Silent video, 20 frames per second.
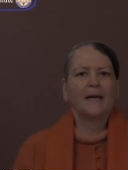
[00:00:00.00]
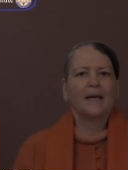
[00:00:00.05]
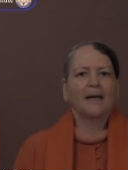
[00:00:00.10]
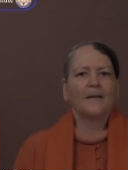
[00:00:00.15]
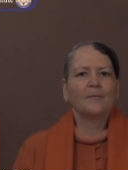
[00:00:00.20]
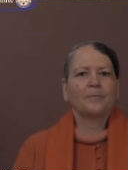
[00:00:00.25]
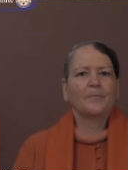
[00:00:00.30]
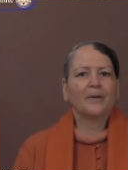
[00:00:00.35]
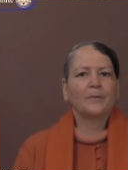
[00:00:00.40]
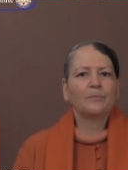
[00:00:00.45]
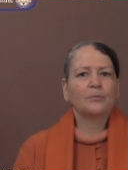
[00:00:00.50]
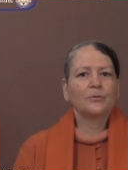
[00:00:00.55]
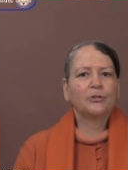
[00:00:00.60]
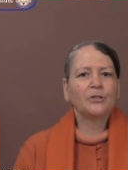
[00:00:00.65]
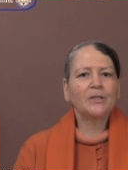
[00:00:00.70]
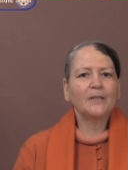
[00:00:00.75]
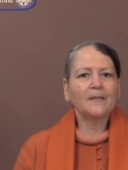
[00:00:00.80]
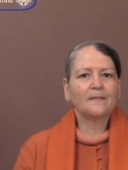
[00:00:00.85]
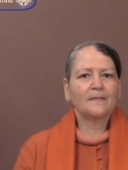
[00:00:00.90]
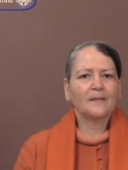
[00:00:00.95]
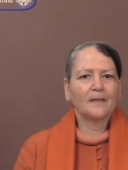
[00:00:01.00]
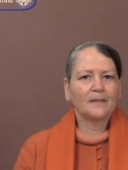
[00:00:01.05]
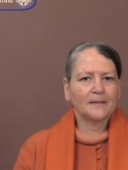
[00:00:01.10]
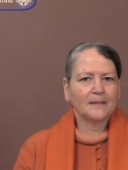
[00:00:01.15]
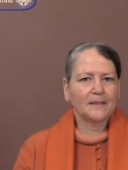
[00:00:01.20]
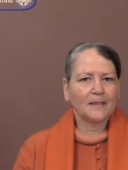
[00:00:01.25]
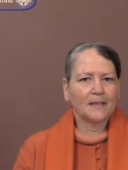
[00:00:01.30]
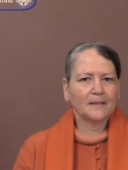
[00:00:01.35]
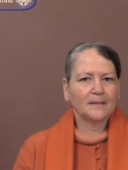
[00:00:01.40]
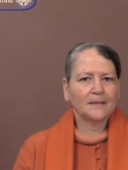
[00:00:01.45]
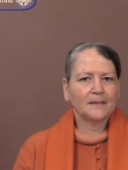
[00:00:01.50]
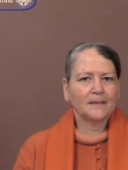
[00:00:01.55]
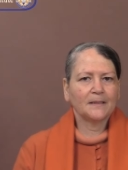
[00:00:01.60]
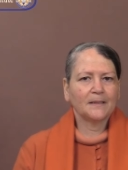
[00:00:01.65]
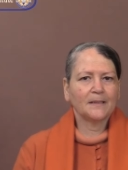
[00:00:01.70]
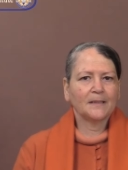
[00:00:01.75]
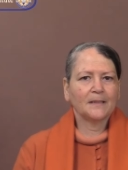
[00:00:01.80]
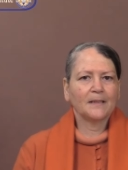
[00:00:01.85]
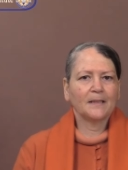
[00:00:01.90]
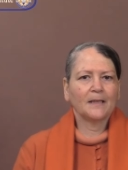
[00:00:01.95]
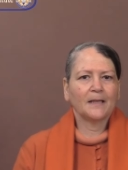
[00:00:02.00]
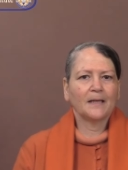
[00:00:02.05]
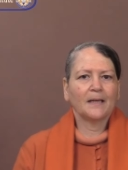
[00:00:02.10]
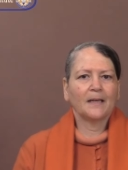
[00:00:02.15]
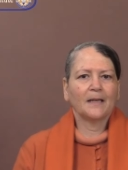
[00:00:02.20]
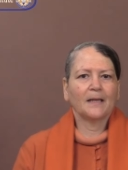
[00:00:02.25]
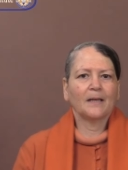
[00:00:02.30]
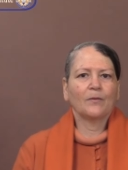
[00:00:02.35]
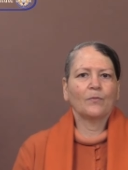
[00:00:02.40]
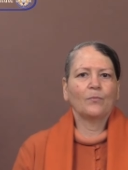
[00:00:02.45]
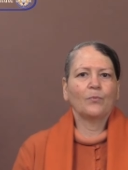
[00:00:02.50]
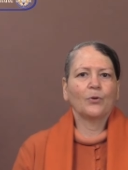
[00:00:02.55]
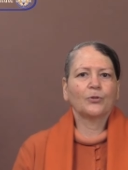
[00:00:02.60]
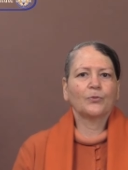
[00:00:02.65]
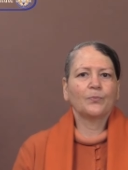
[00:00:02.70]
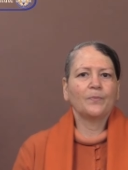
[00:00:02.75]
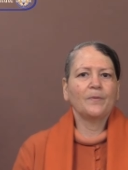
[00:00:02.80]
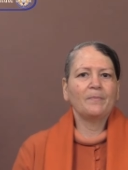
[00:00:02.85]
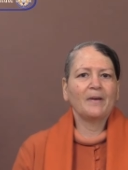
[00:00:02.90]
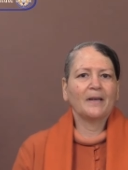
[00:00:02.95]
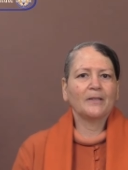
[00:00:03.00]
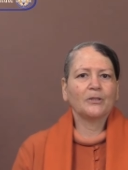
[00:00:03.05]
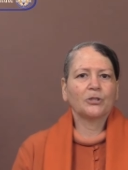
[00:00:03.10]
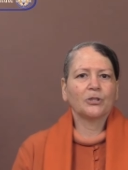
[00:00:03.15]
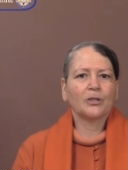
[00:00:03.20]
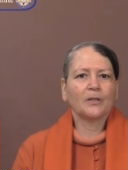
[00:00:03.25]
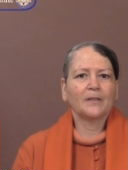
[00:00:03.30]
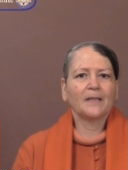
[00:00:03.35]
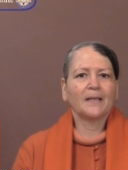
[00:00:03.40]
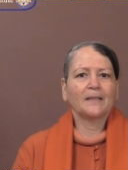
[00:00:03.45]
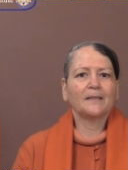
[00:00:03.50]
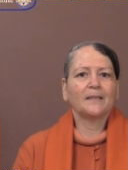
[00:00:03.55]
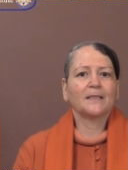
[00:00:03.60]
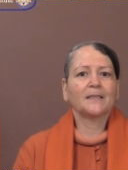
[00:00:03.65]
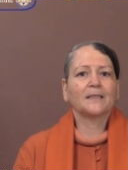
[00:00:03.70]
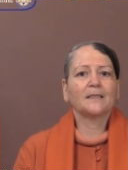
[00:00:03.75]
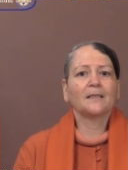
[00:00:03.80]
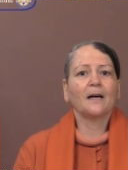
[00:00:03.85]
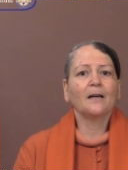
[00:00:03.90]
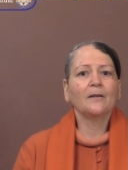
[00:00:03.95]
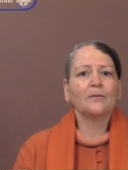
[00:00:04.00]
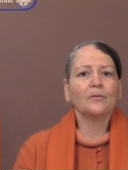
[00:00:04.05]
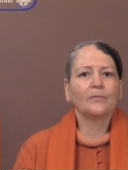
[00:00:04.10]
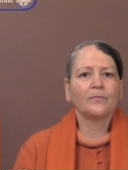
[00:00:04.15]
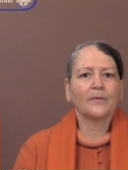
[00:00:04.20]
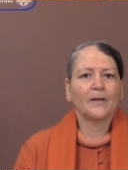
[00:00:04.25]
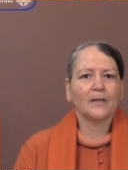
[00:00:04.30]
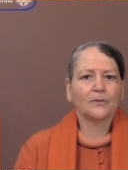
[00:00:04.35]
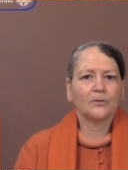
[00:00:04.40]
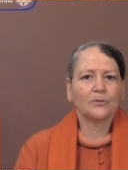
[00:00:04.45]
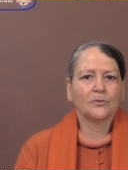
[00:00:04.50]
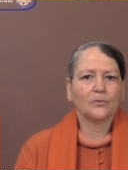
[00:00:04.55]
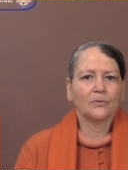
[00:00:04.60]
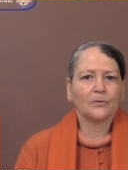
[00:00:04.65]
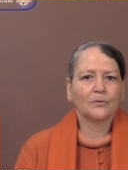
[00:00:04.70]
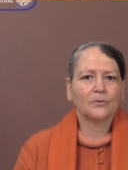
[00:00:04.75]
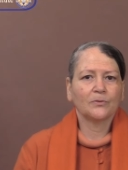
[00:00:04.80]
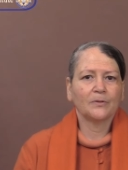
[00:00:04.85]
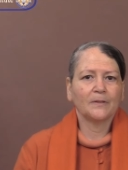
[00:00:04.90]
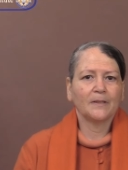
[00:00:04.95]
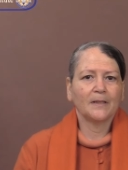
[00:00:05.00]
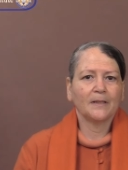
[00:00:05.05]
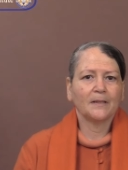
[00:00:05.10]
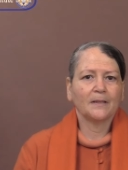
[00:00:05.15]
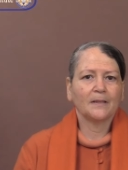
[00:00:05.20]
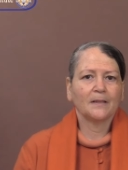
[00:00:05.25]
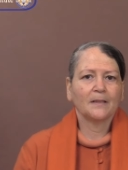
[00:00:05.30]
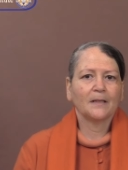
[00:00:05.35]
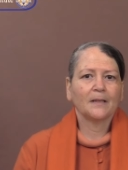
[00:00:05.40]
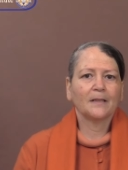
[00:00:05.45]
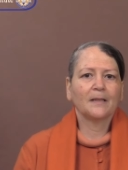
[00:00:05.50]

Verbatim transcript: And Prabhuji tells us what we mentioned at the start of our talk today